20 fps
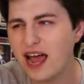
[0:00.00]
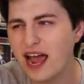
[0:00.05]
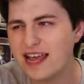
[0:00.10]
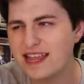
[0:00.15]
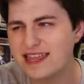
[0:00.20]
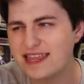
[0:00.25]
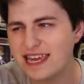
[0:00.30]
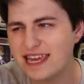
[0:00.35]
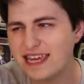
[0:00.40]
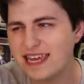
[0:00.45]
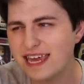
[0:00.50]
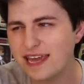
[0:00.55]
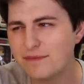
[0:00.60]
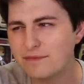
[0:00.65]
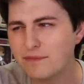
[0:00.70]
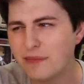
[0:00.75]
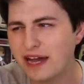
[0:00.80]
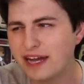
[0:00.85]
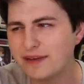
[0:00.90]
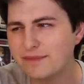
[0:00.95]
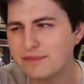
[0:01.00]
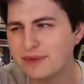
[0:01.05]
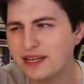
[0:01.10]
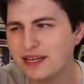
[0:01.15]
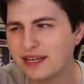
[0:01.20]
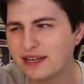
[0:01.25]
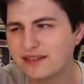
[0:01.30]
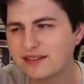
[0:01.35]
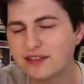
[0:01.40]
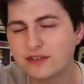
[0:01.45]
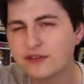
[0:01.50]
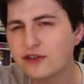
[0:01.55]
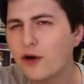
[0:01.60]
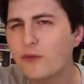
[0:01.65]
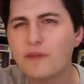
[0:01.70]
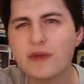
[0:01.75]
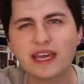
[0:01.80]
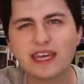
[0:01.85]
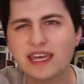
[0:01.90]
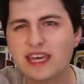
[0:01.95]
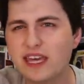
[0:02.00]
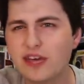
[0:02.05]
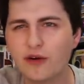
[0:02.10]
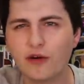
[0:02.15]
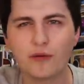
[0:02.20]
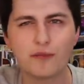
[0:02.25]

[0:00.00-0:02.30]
I think it might be, because there's no Mickey